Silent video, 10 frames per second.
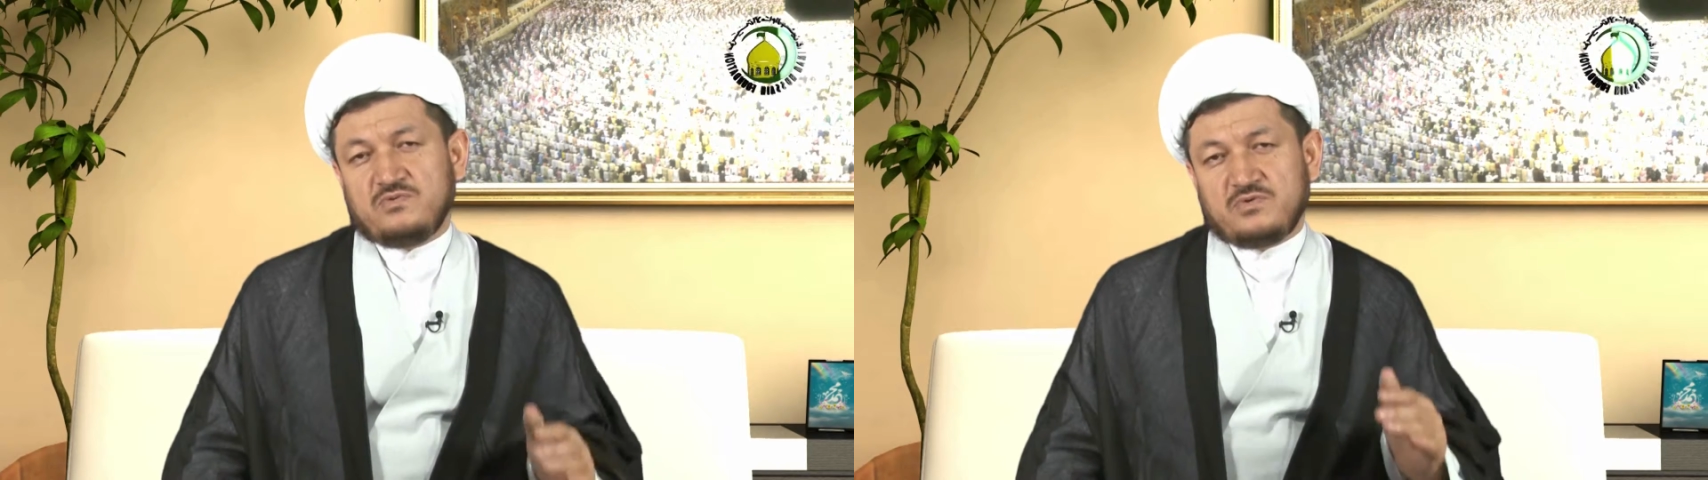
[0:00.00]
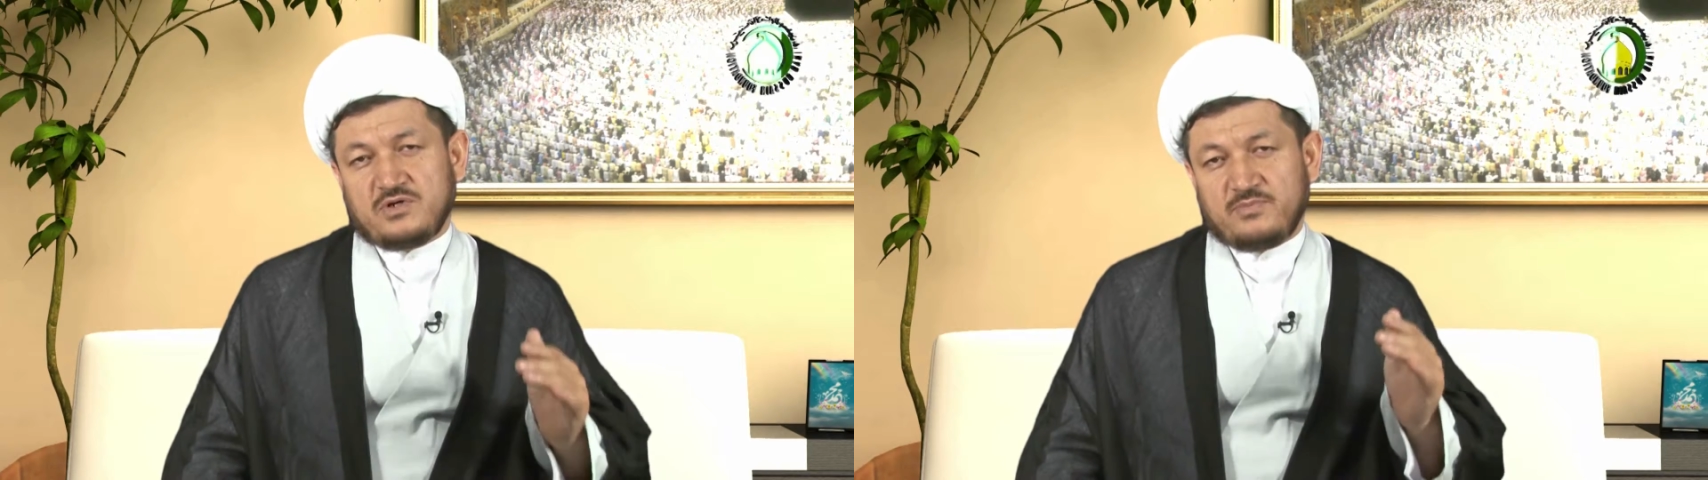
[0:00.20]

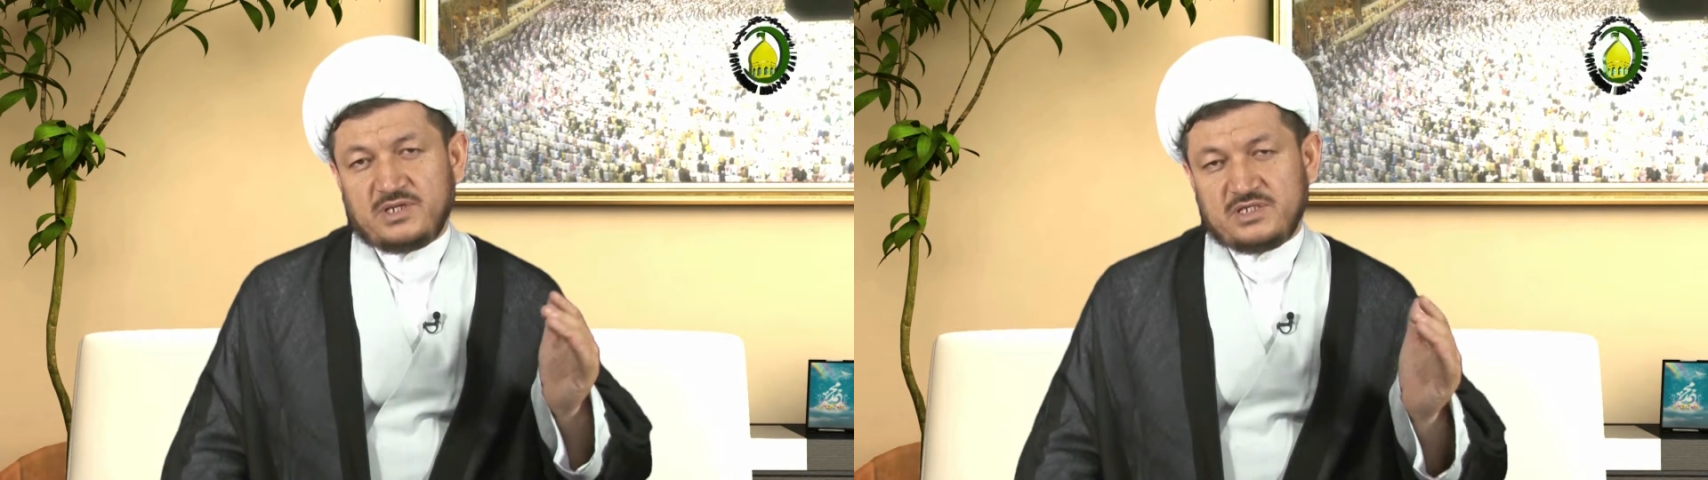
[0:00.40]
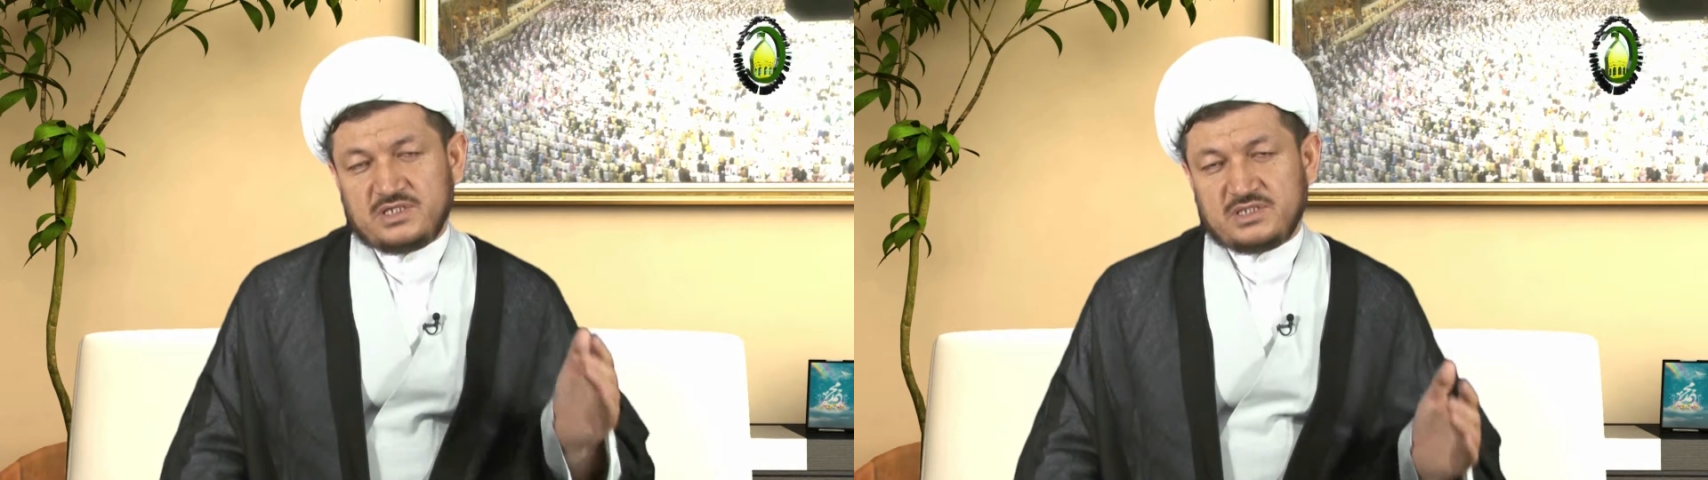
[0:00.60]

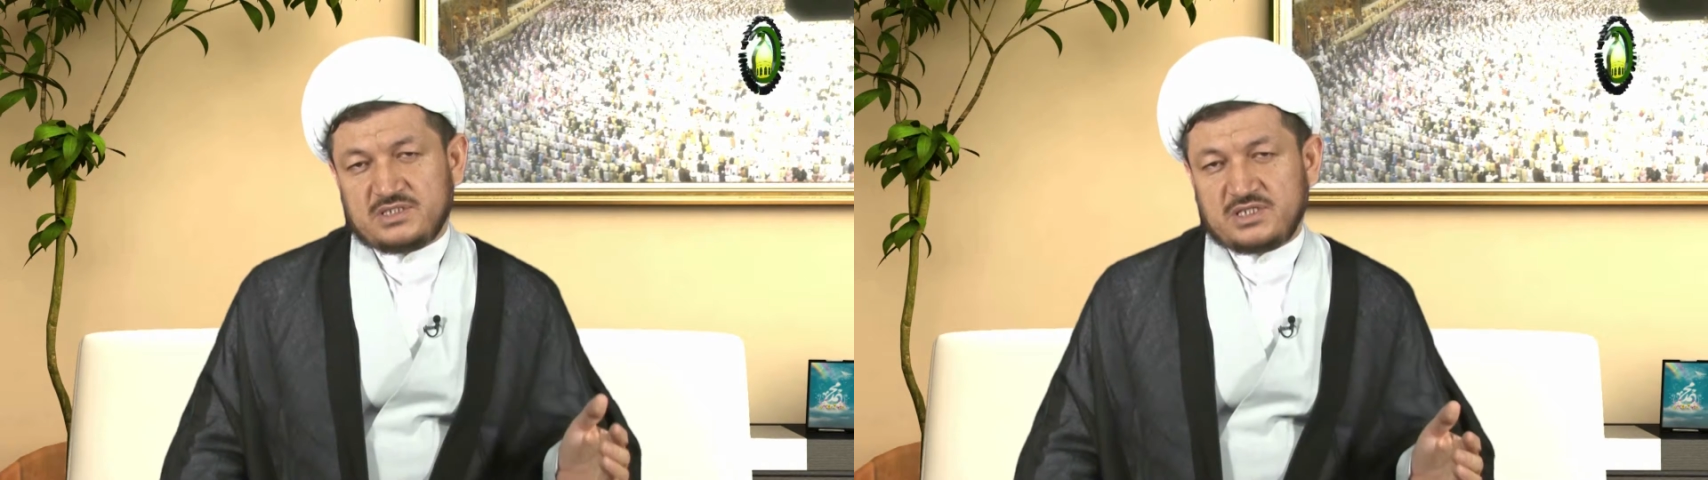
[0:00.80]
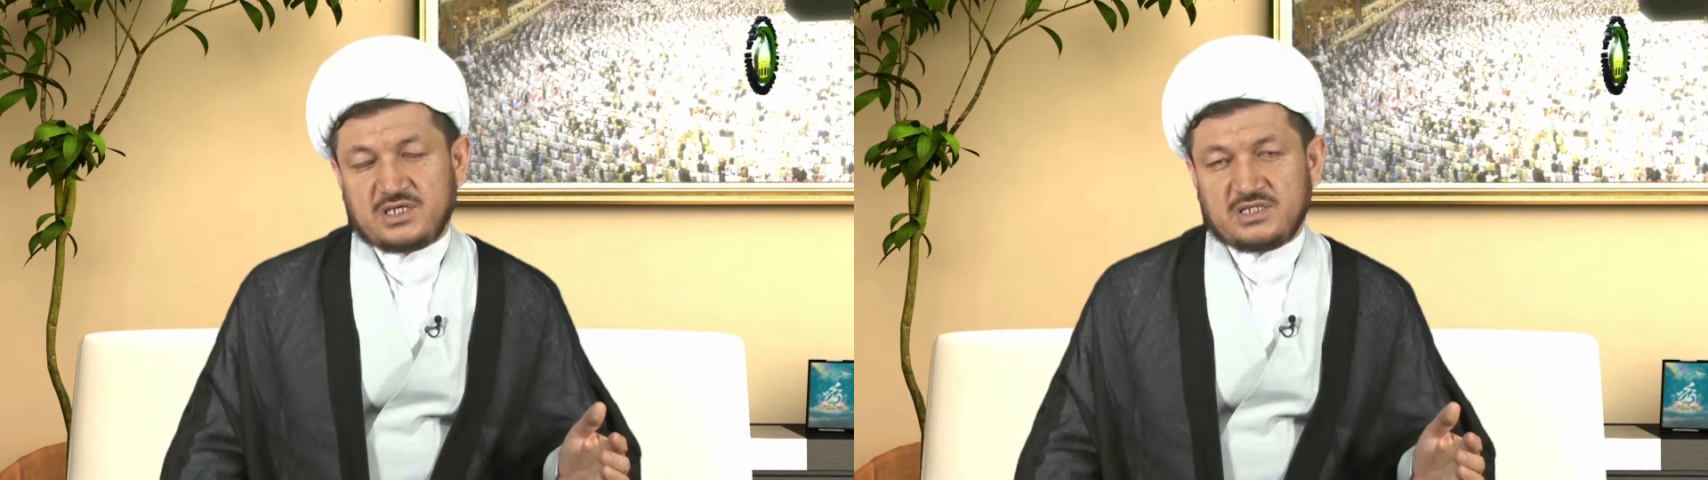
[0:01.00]
completing the
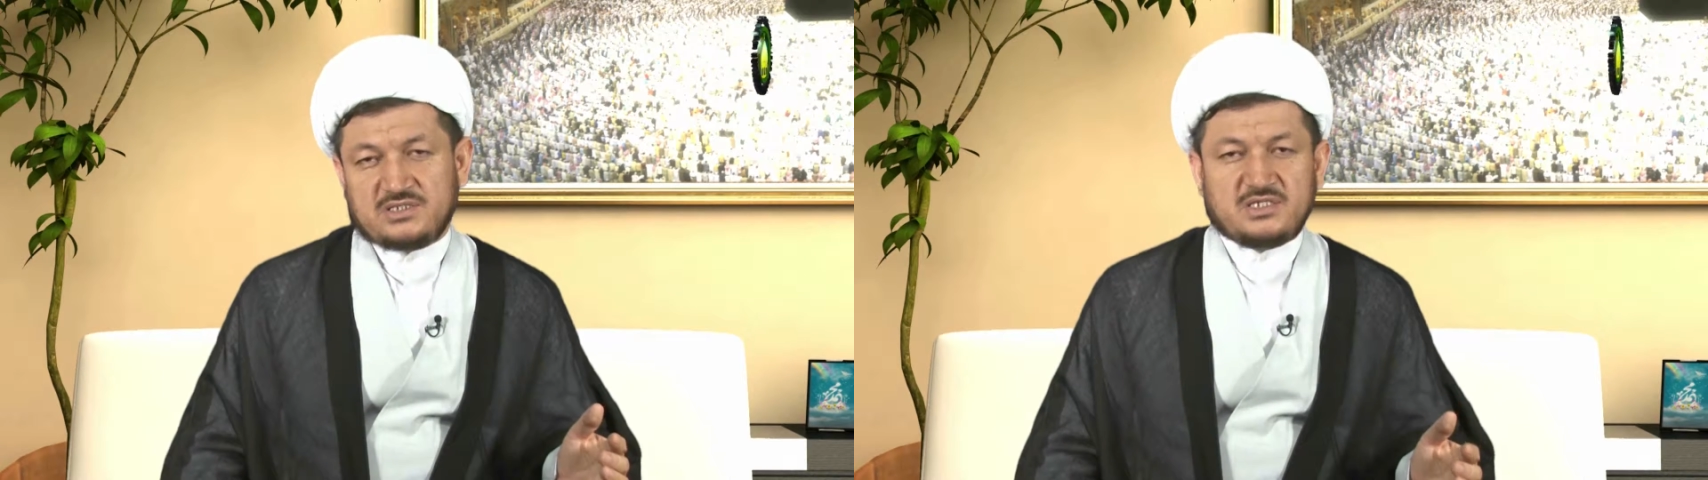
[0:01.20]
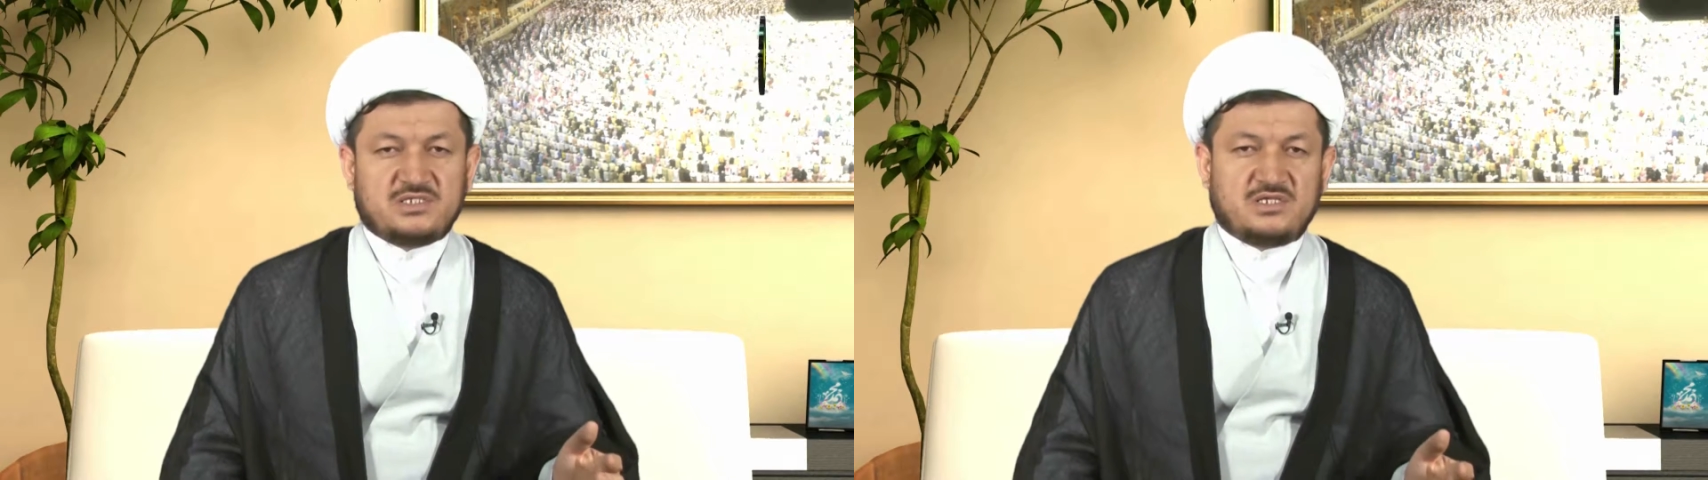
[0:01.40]
second
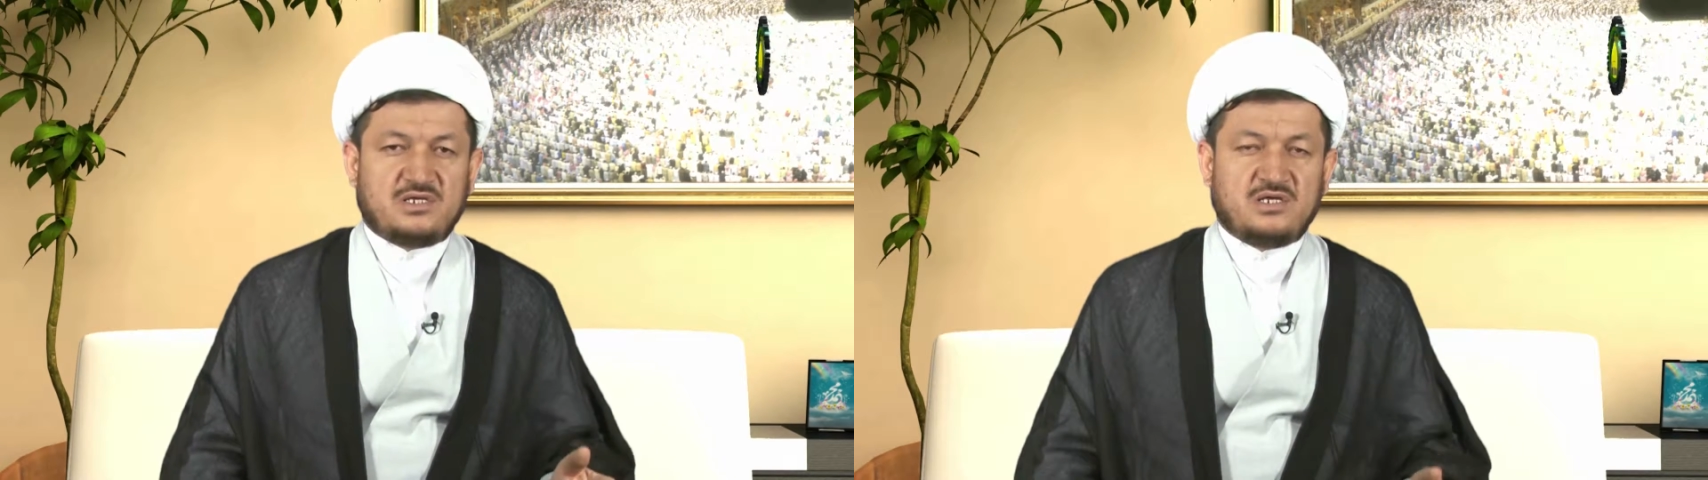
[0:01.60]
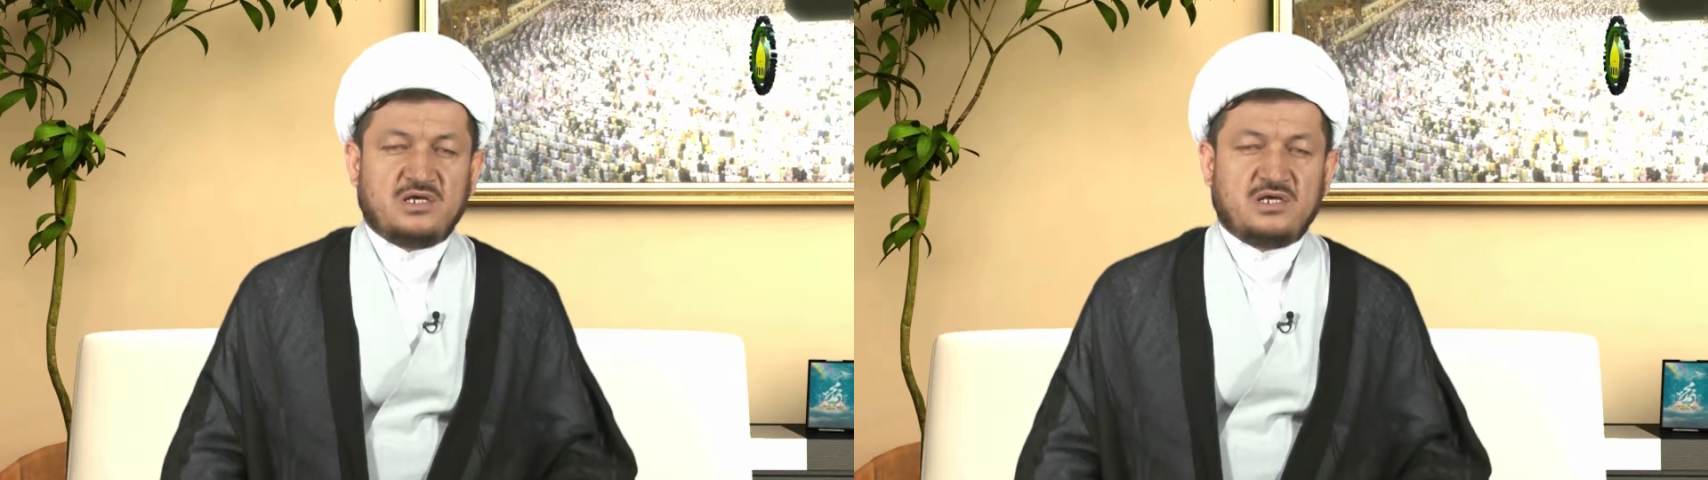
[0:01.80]
sajda.